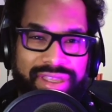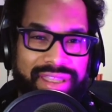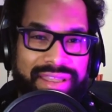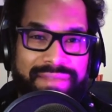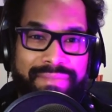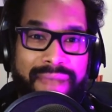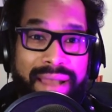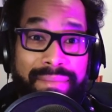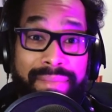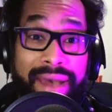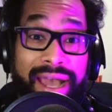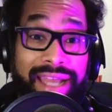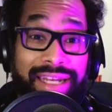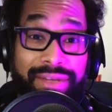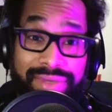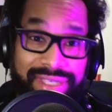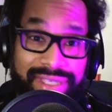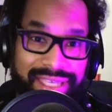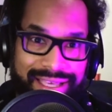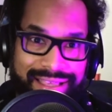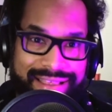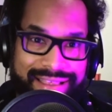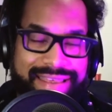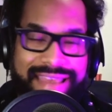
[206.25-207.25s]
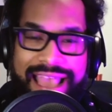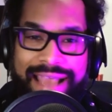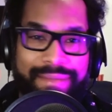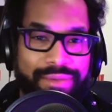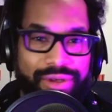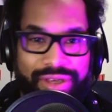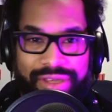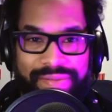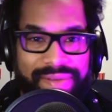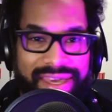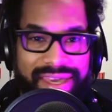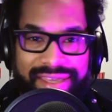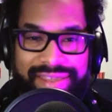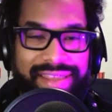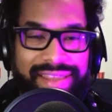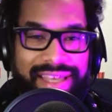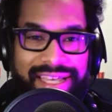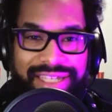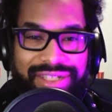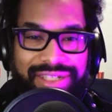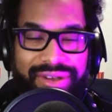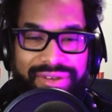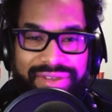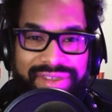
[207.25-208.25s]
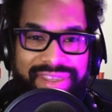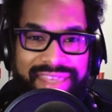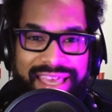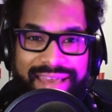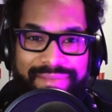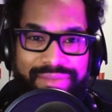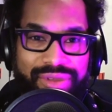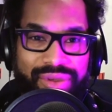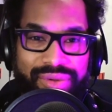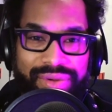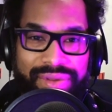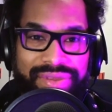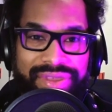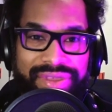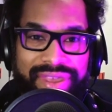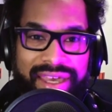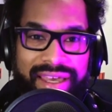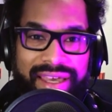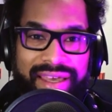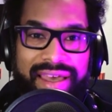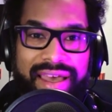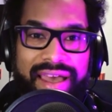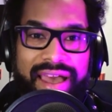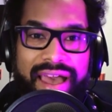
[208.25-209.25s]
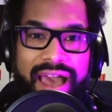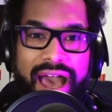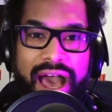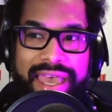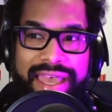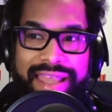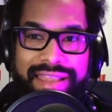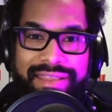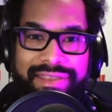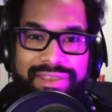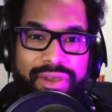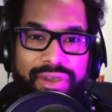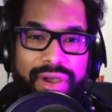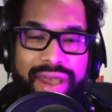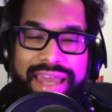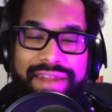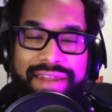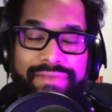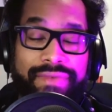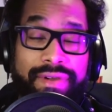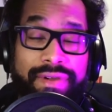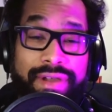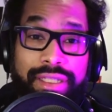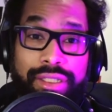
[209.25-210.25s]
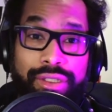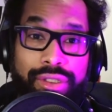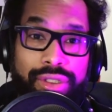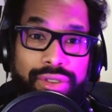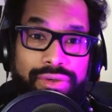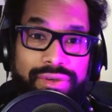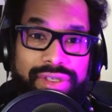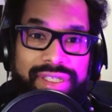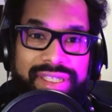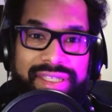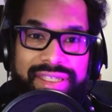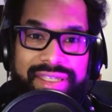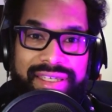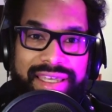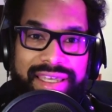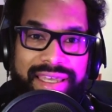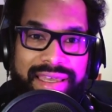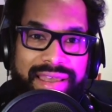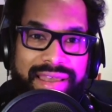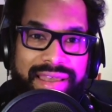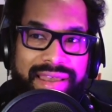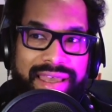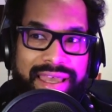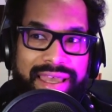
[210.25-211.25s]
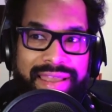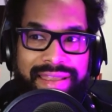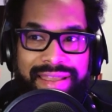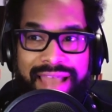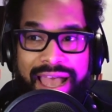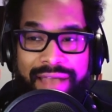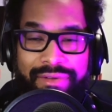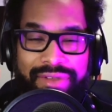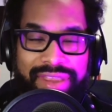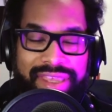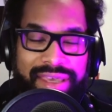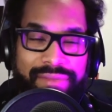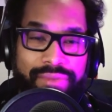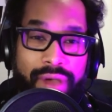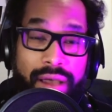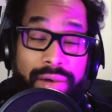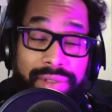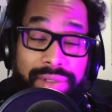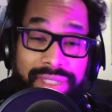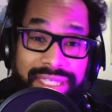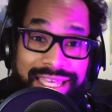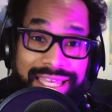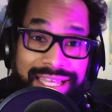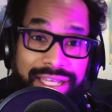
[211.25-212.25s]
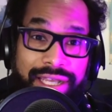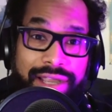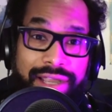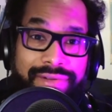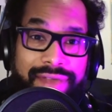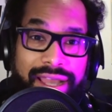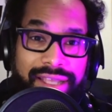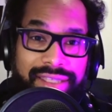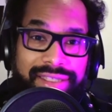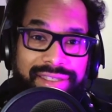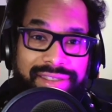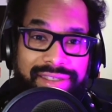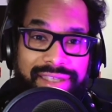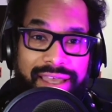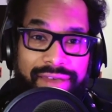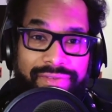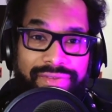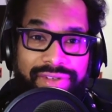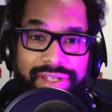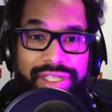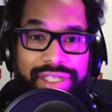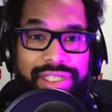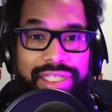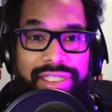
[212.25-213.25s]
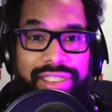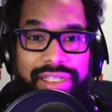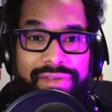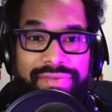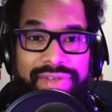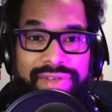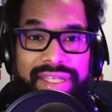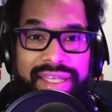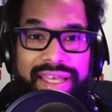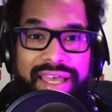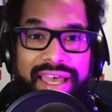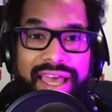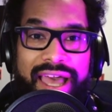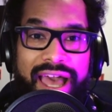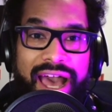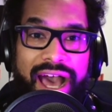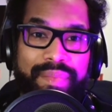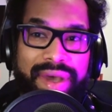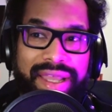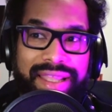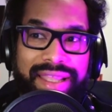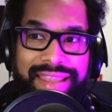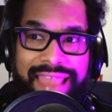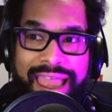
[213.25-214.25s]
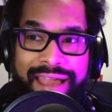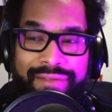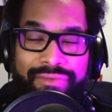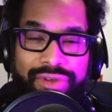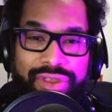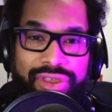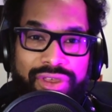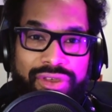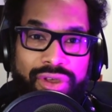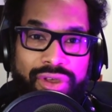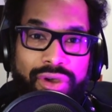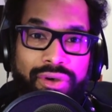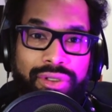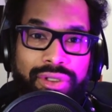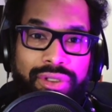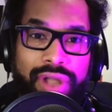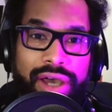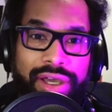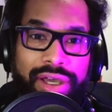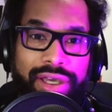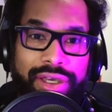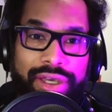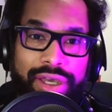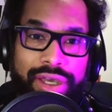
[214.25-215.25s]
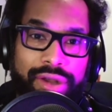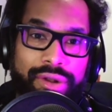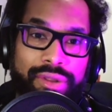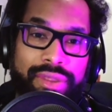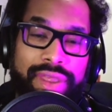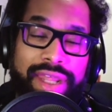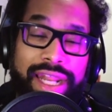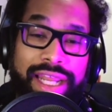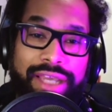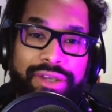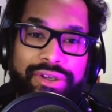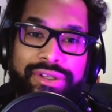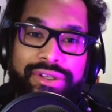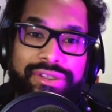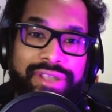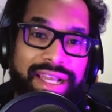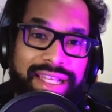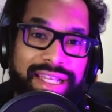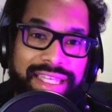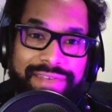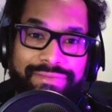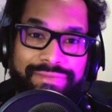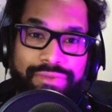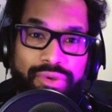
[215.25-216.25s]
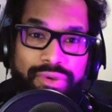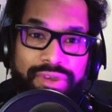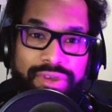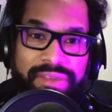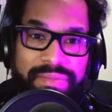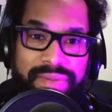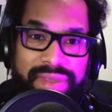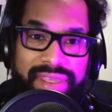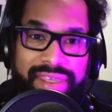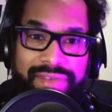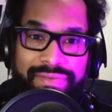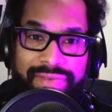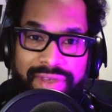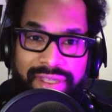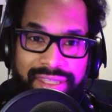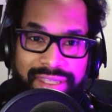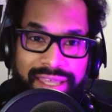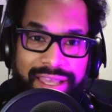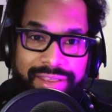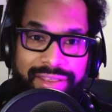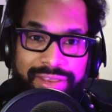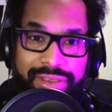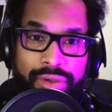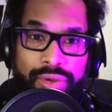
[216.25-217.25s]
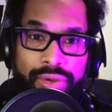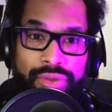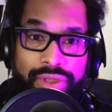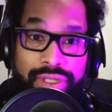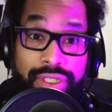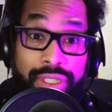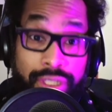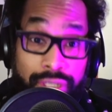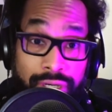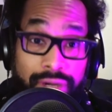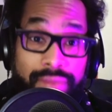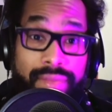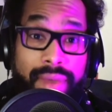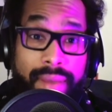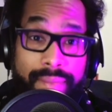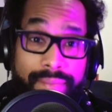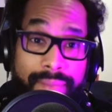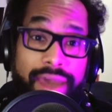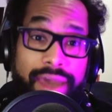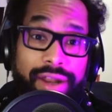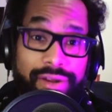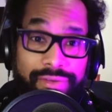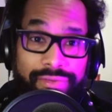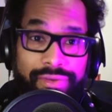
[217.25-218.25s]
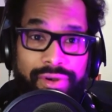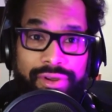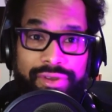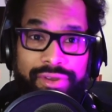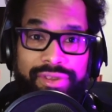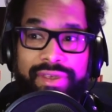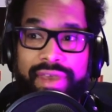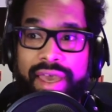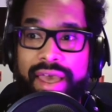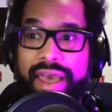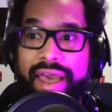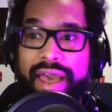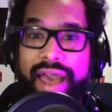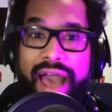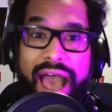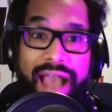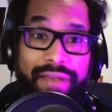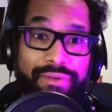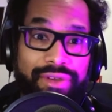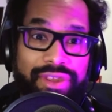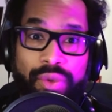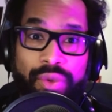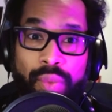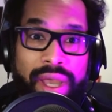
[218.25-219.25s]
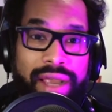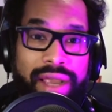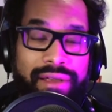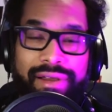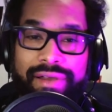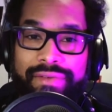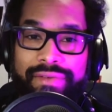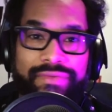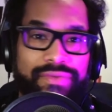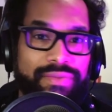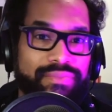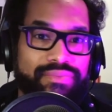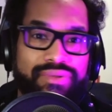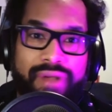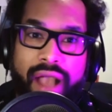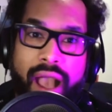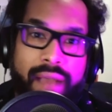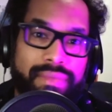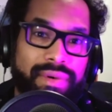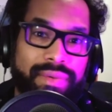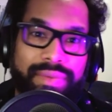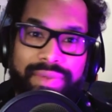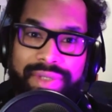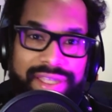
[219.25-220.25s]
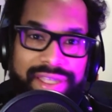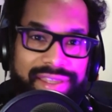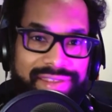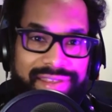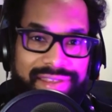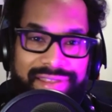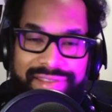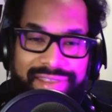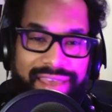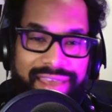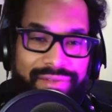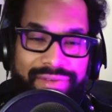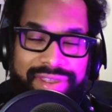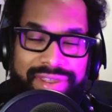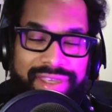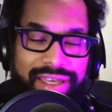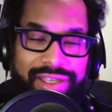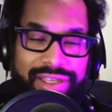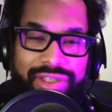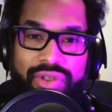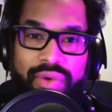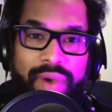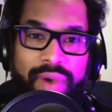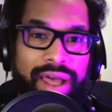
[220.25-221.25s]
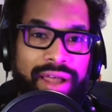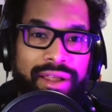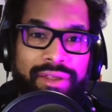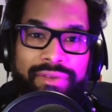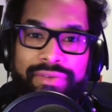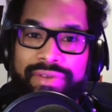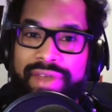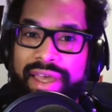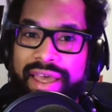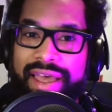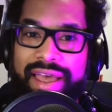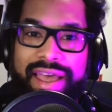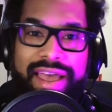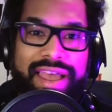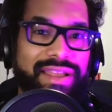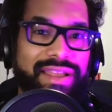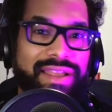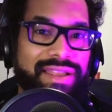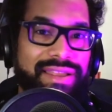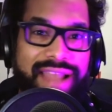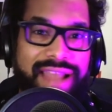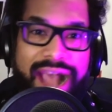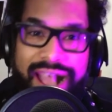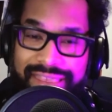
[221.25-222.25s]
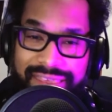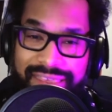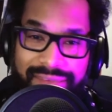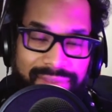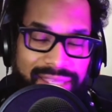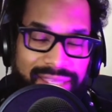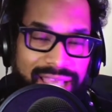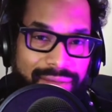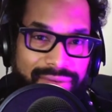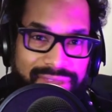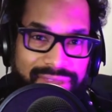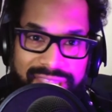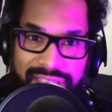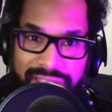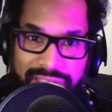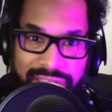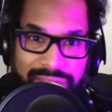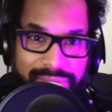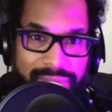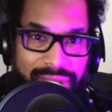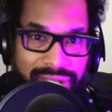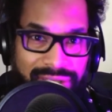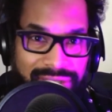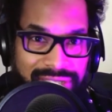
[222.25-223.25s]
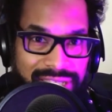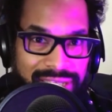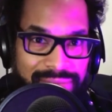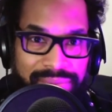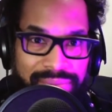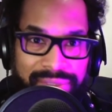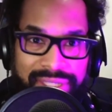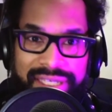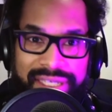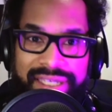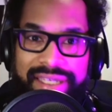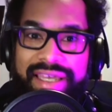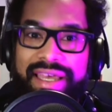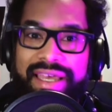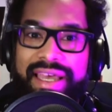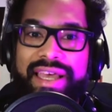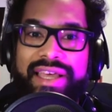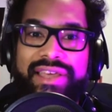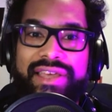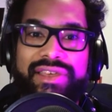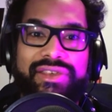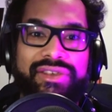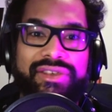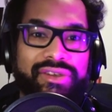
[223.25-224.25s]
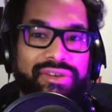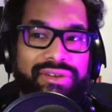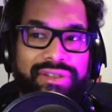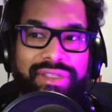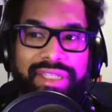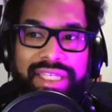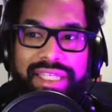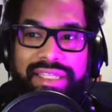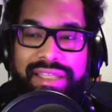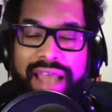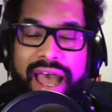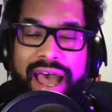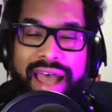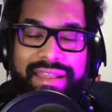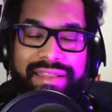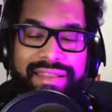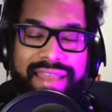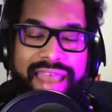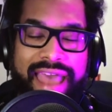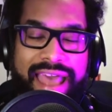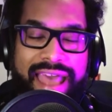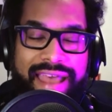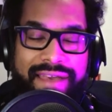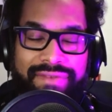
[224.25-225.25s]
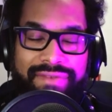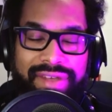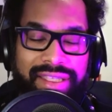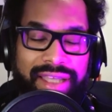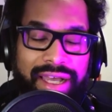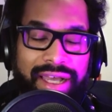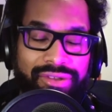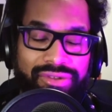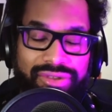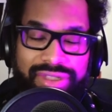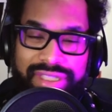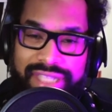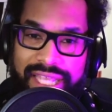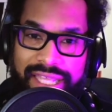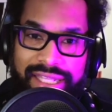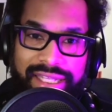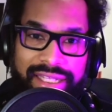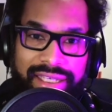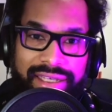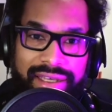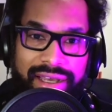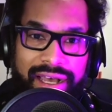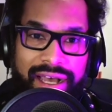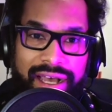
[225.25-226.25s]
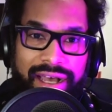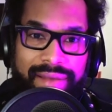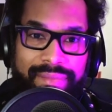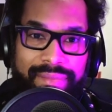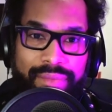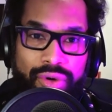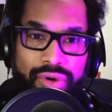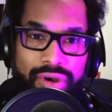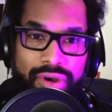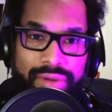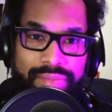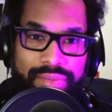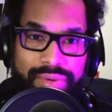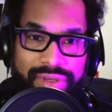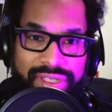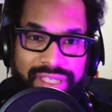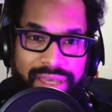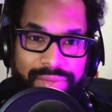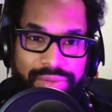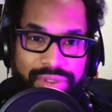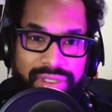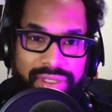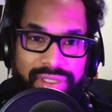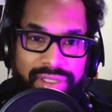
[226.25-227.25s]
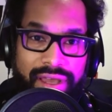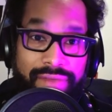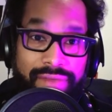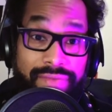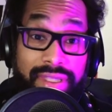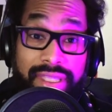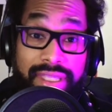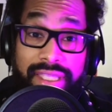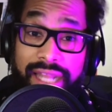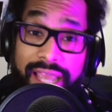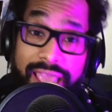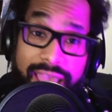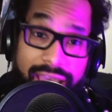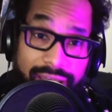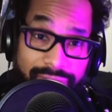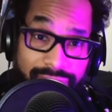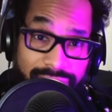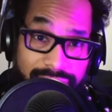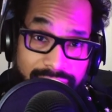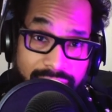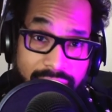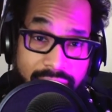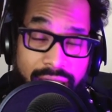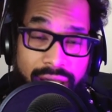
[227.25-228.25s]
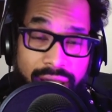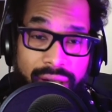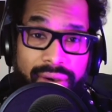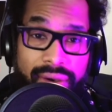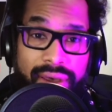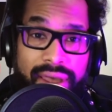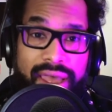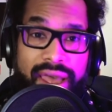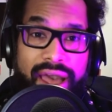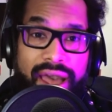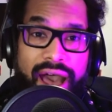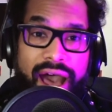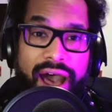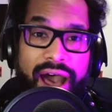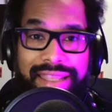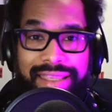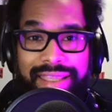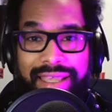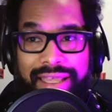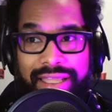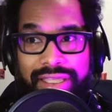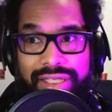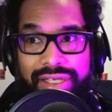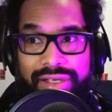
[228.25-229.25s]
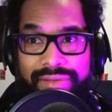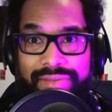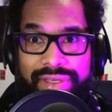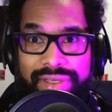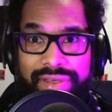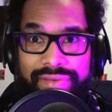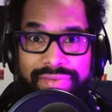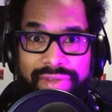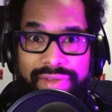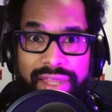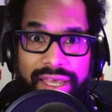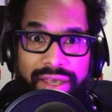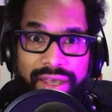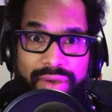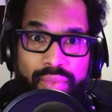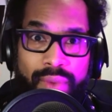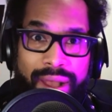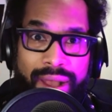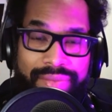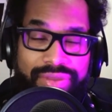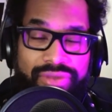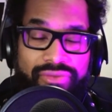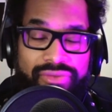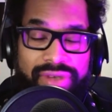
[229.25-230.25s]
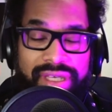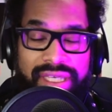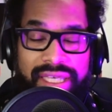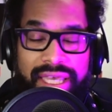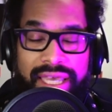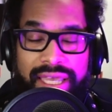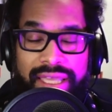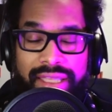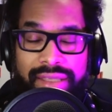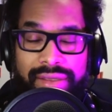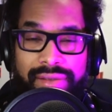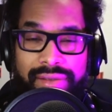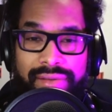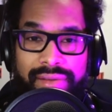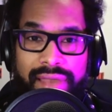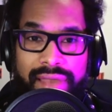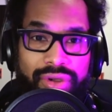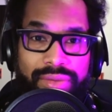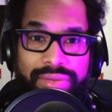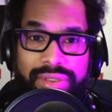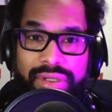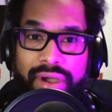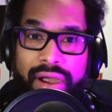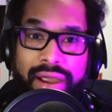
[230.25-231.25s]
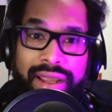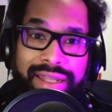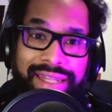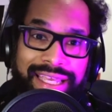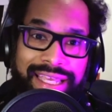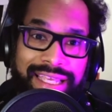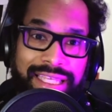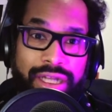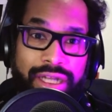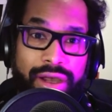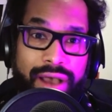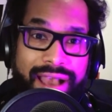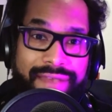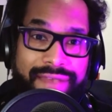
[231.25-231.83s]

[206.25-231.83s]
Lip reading: my mind, it was like cyberspace, like, same sort of thing. And so I had a very loose and I would say probably incorrect definition of it, but that was so long ago that I could not give you a specific date. So the term metaverse, I was aware of probably since I was like 12, not something I was thinking about deeply, certainly not having the understanding or perception of it that I have now. And in terms of like Web3 and the crypto art, like,